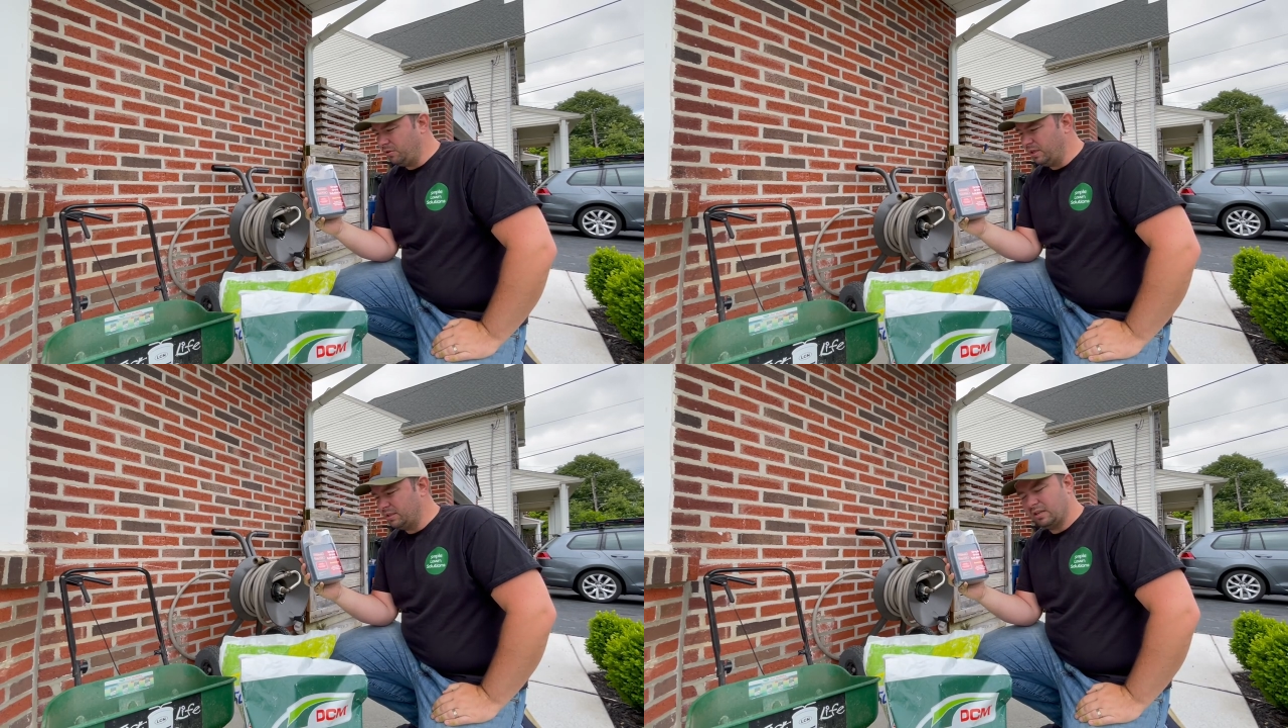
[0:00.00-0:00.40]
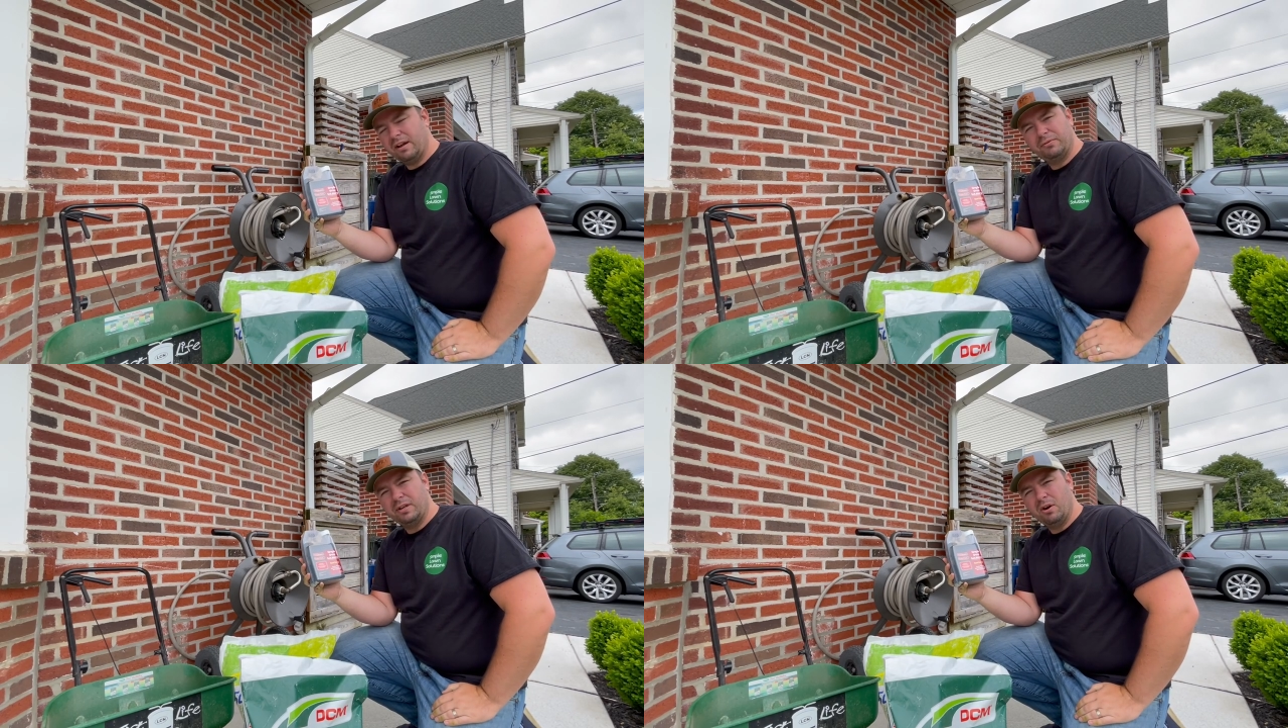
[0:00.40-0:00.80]
this
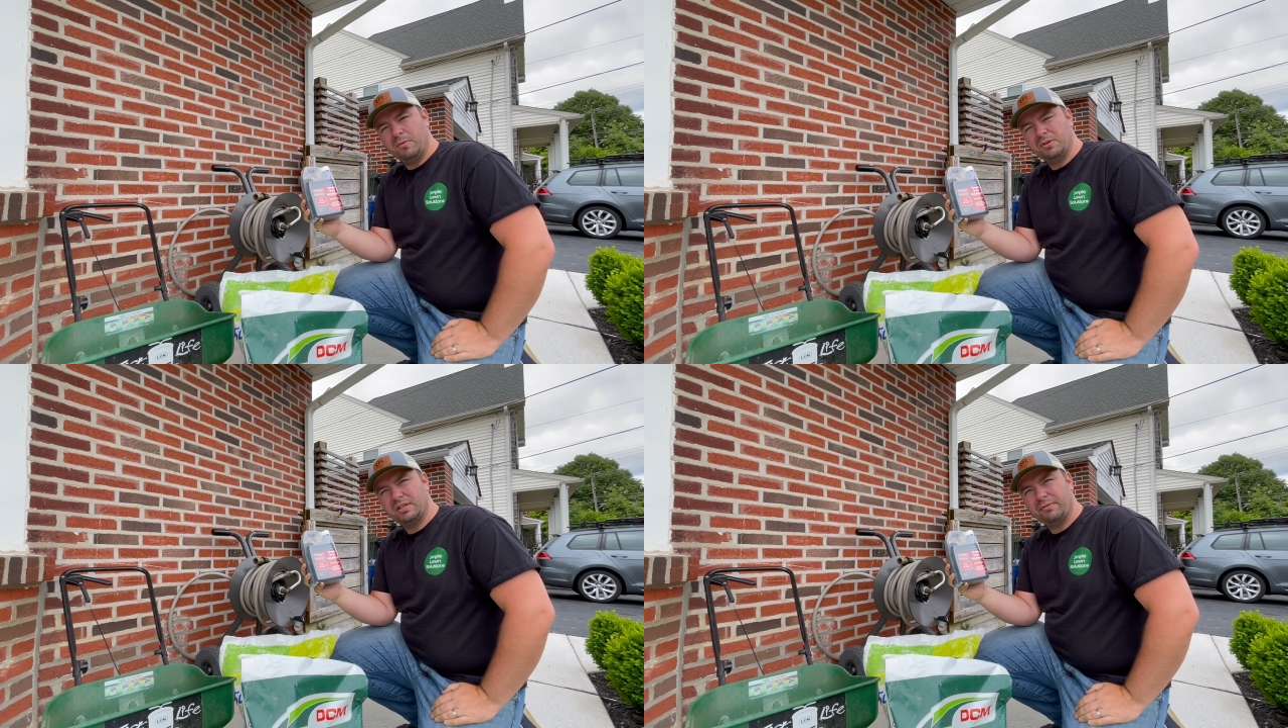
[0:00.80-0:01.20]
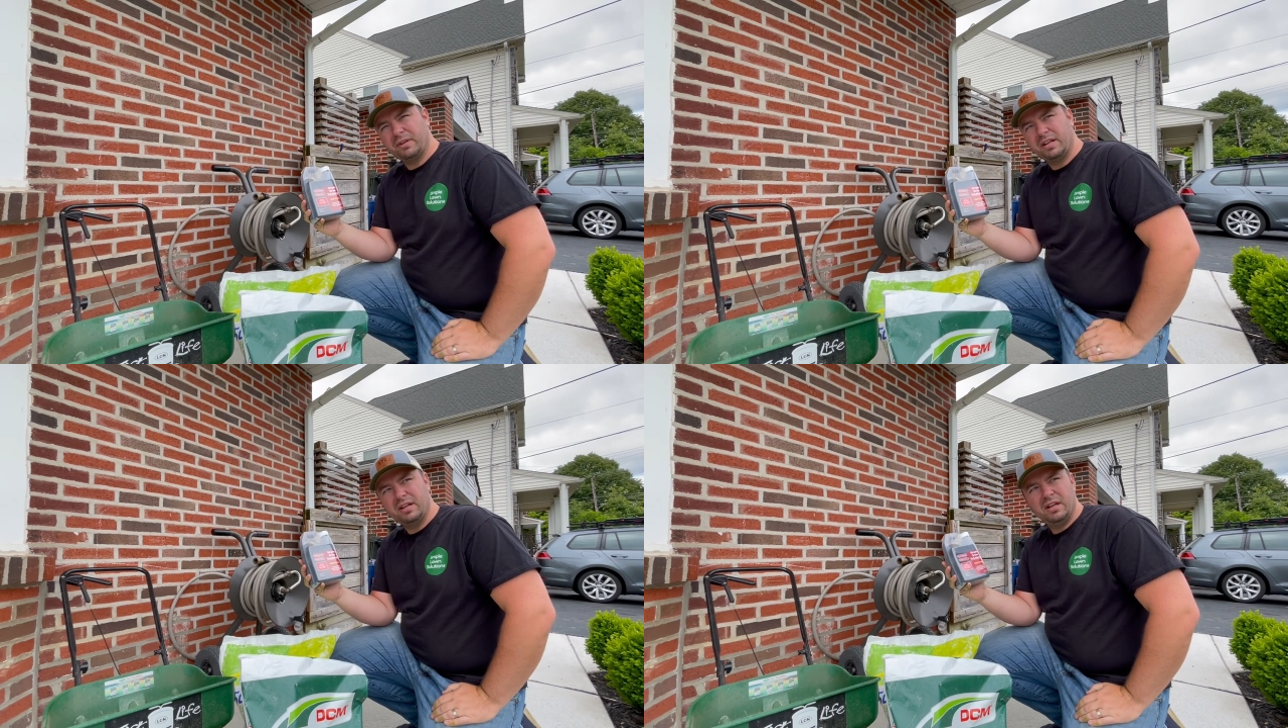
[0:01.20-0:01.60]
every, almost
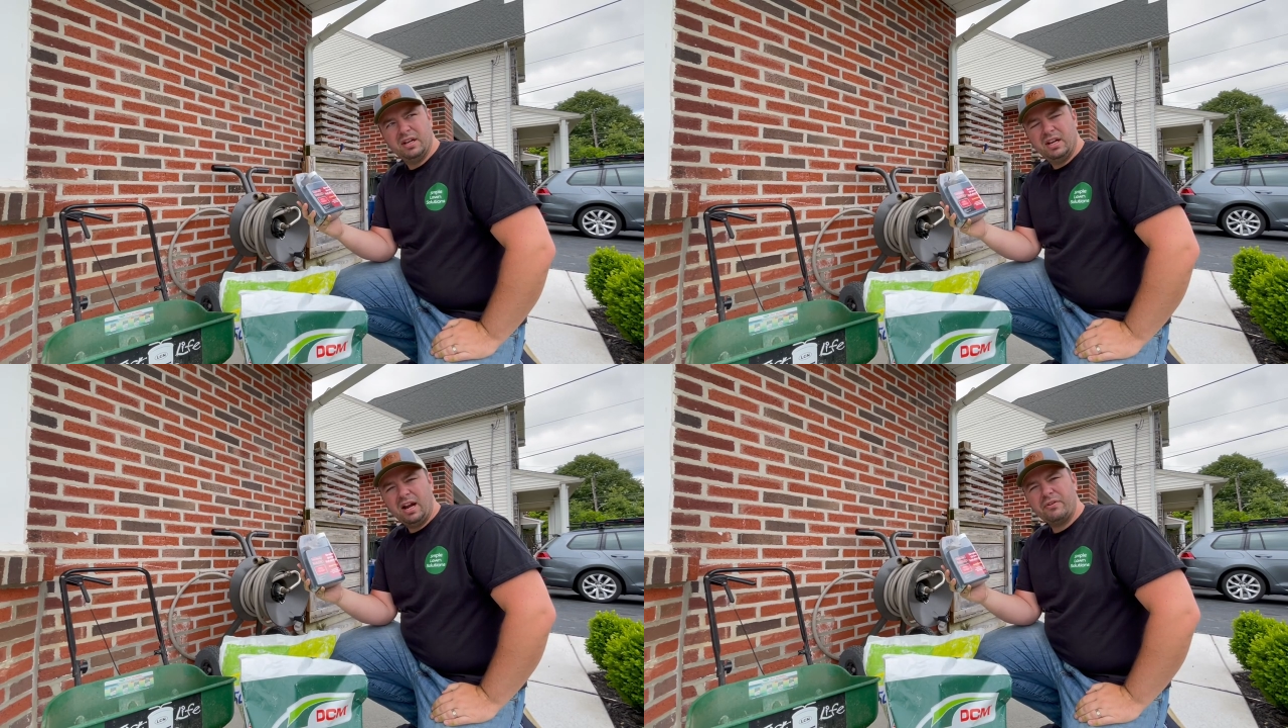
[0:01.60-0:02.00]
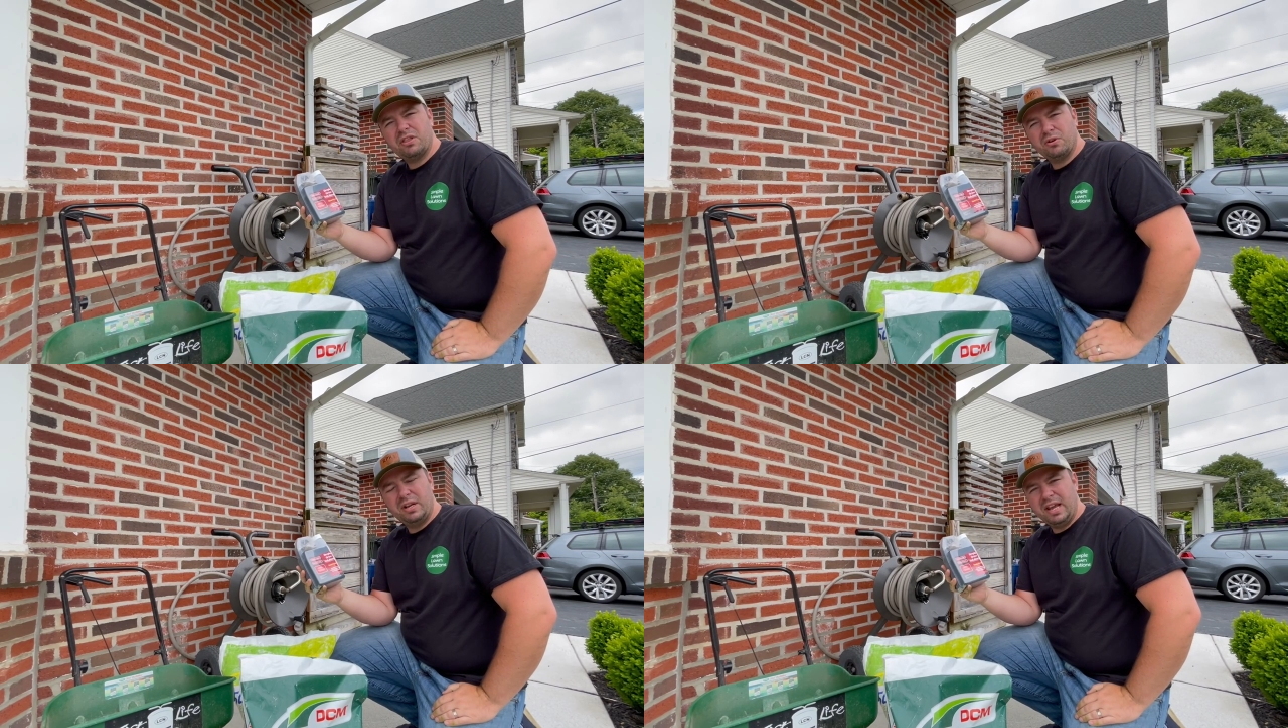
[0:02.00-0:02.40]
every, every
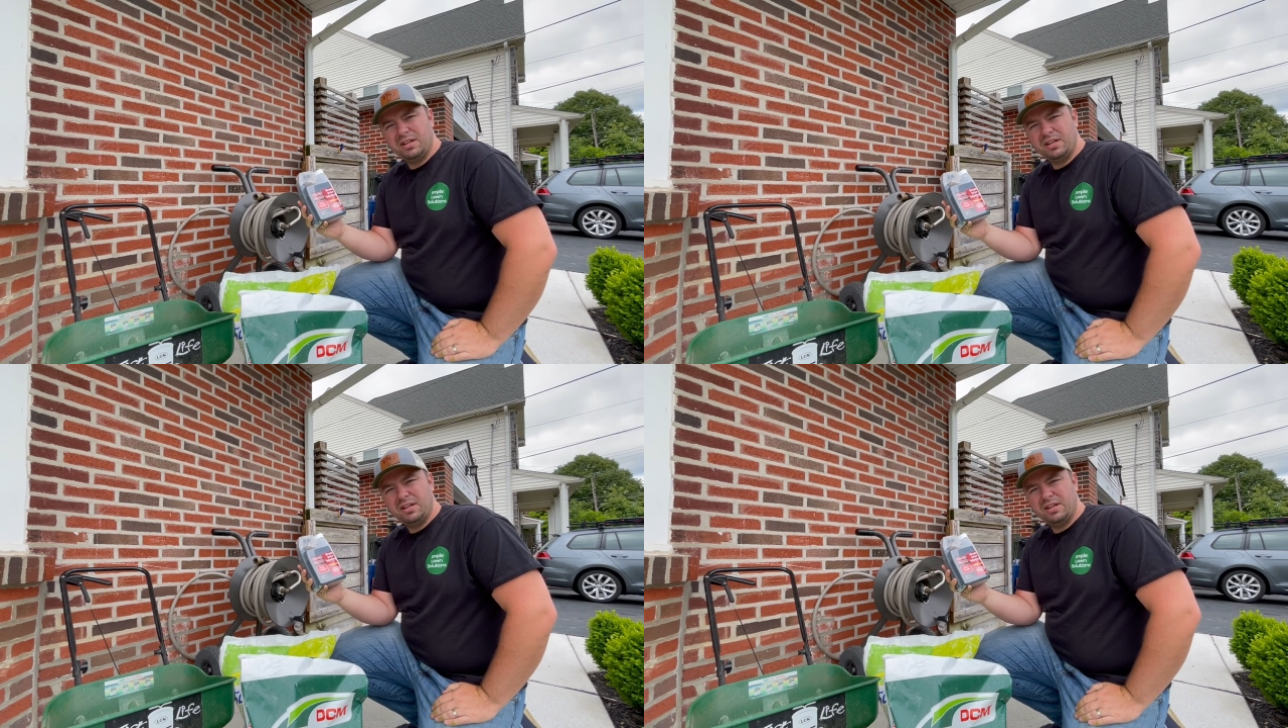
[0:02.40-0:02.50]
thirty days